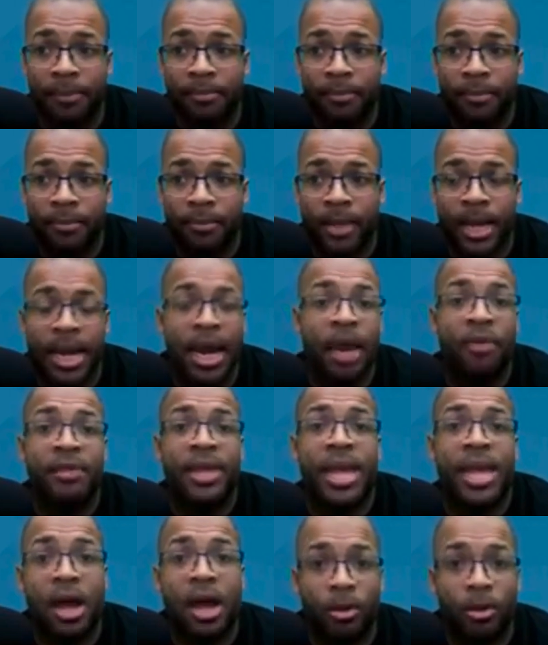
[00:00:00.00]
and how they
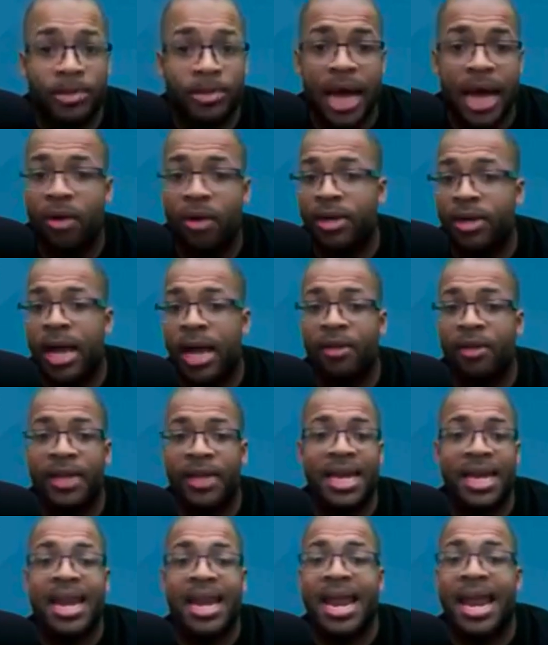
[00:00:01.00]
helped out and how
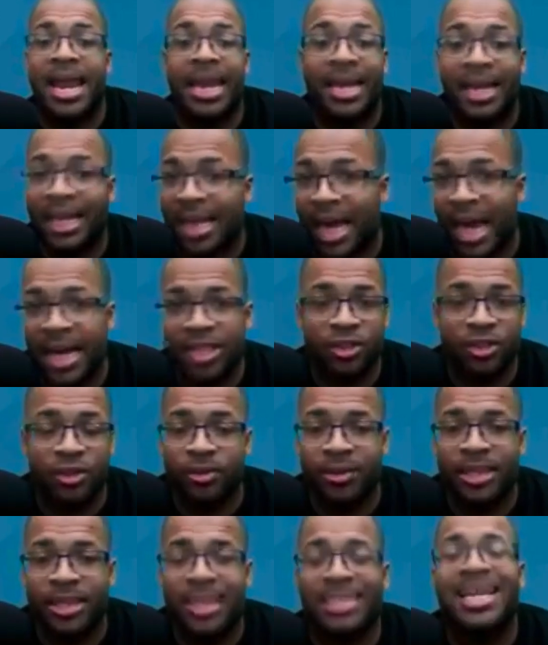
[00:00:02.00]
they analyzed
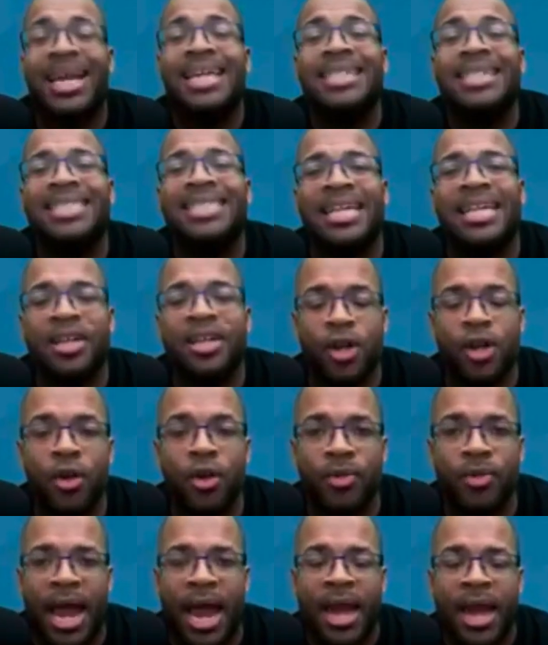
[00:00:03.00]
certain things. I didn't know
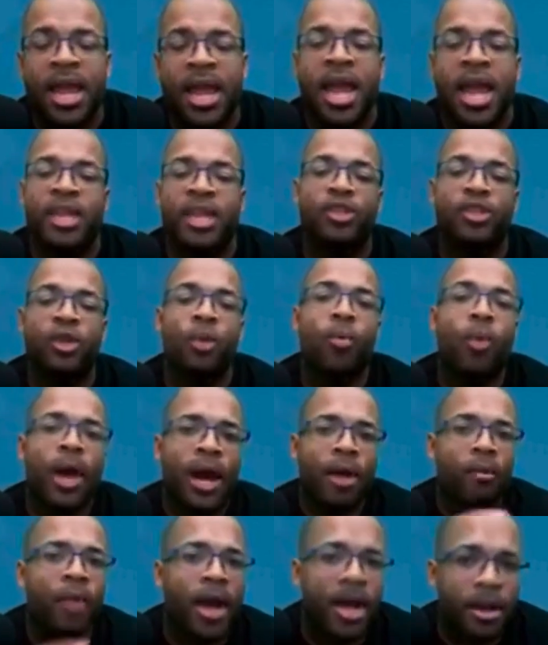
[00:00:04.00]
that. And so what I
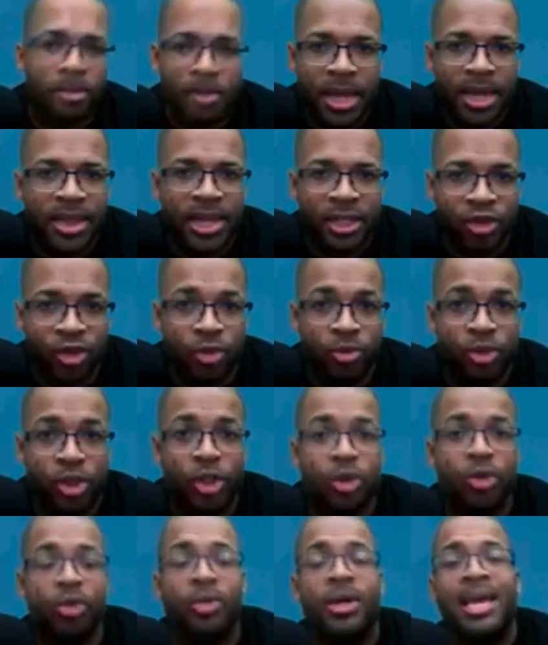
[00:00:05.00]
recommend that you
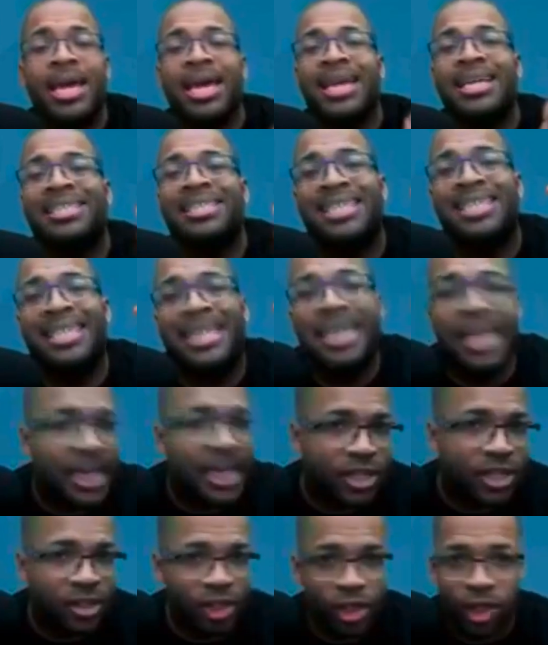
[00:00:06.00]
do is get
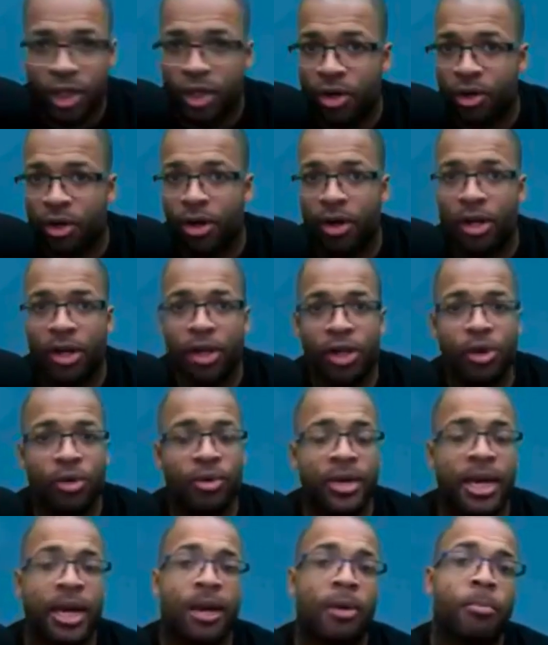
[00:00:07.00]
into your acute
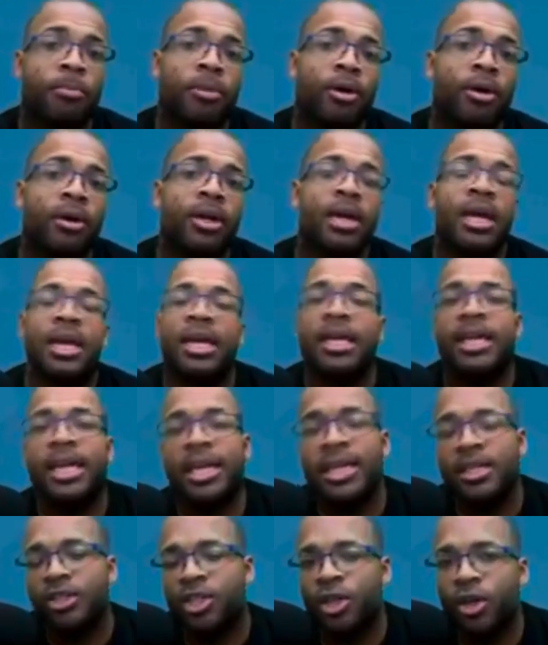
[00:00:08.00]
care book, get
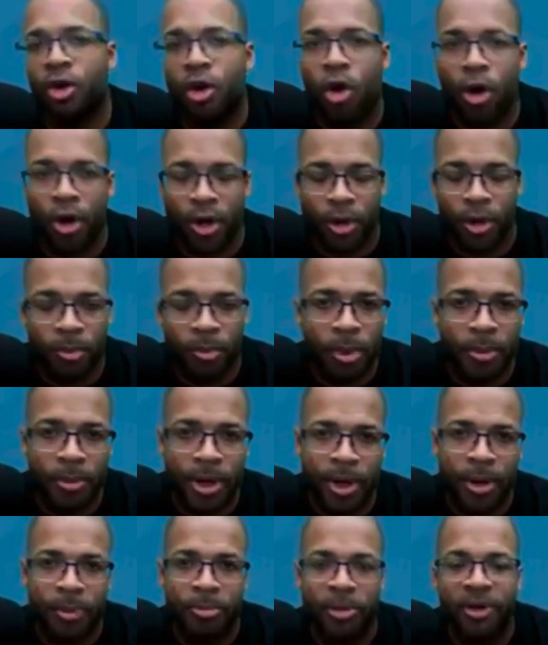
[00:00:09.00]
into your
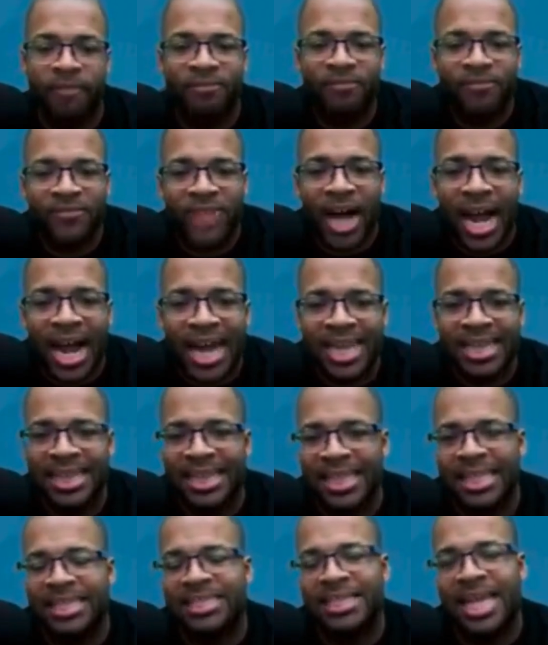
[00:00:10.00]
cardiopulmonary book, find
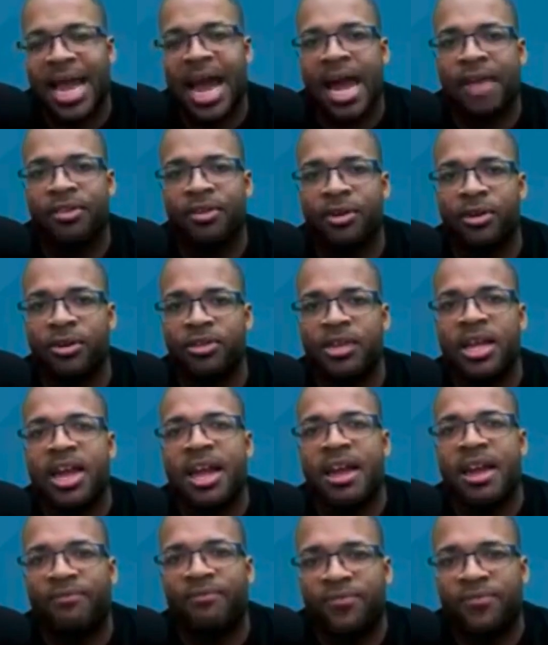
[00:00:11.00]
these catheters
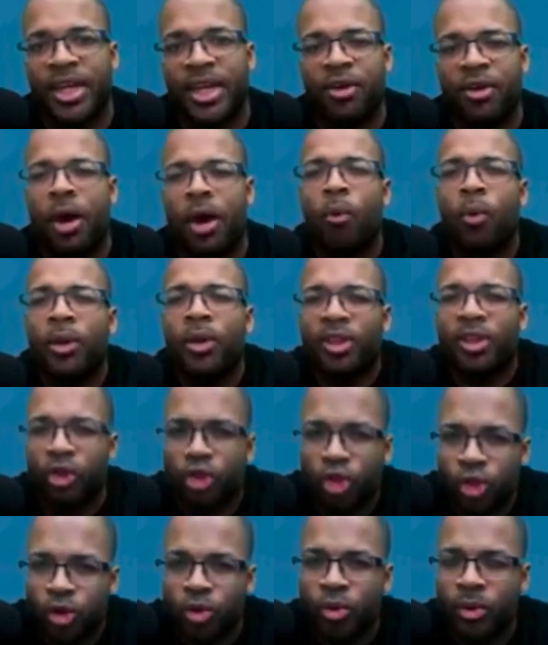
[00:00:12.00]
and figure out what they're
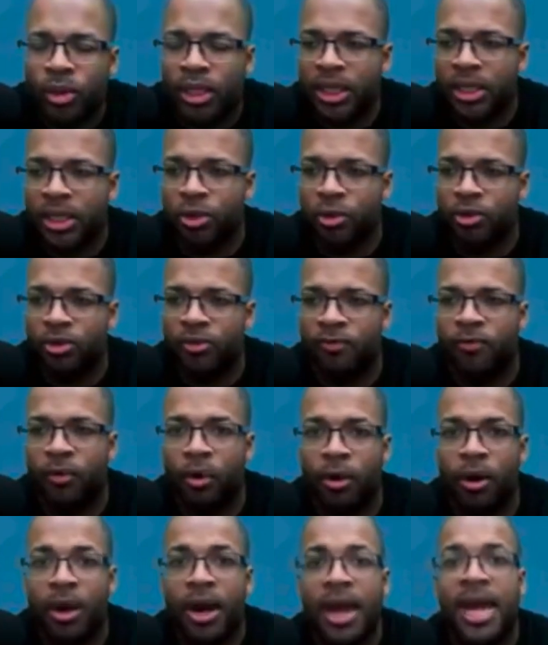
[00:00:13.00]
truly used
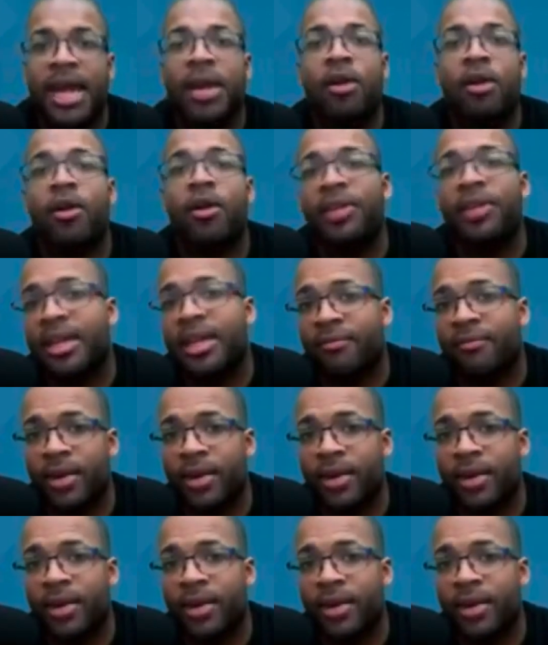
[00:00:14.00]
for and all the different